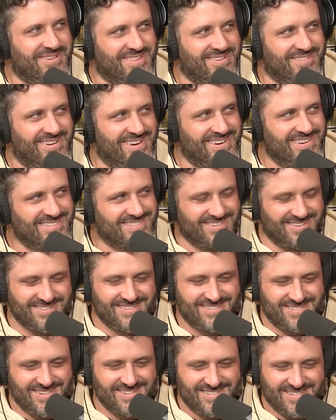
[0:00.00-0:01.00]
by the way. So
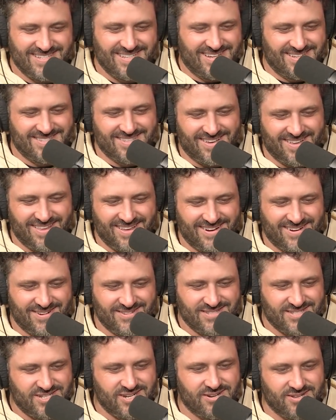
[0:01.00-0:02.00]
it says, because I saw that and
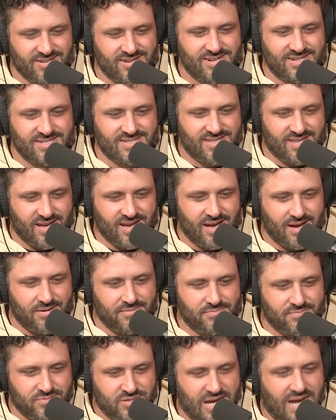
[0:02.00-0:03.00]
goes, cheerleading is the,
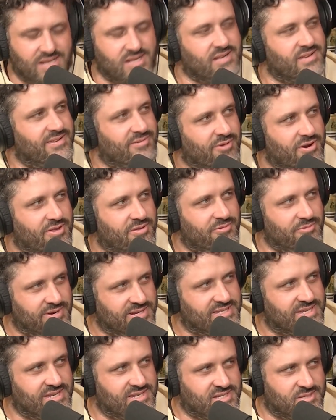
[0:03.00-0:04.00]
objectively one of the
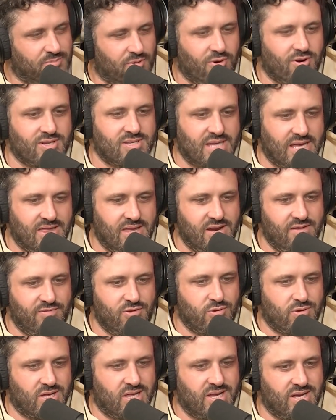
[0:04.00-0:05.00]
riskiest sports. And then if
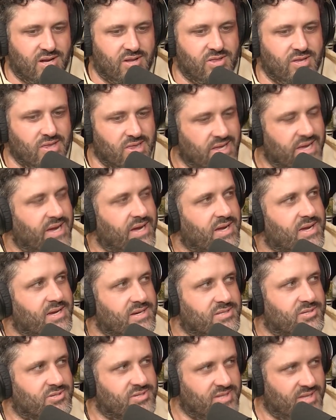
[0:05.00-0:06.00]
you click on the link,
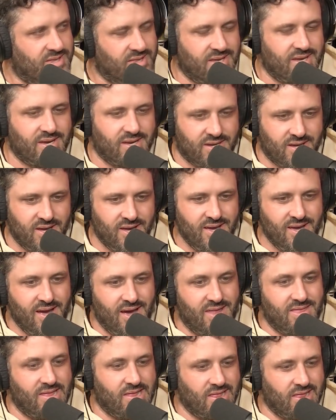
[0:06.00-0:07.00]
because there's a link,
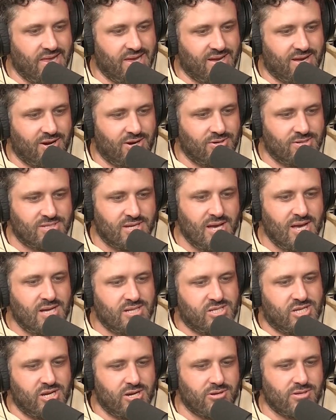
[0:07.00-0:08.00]
and the link goes,
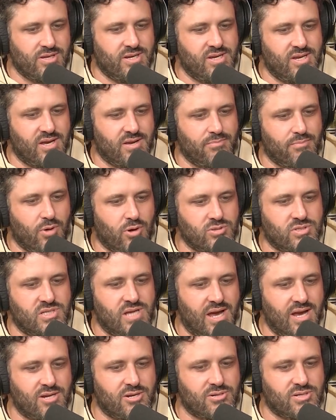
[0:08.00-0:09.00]
cheerleading, most
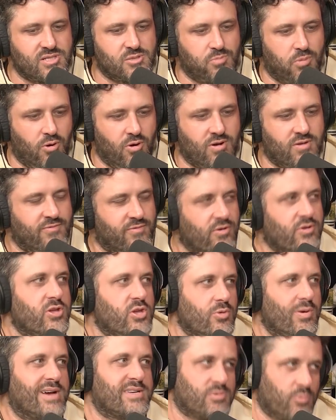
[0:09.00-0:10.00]
dangerous sport for
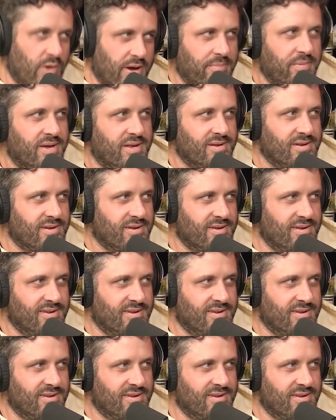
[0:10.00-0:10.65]
U.S. women.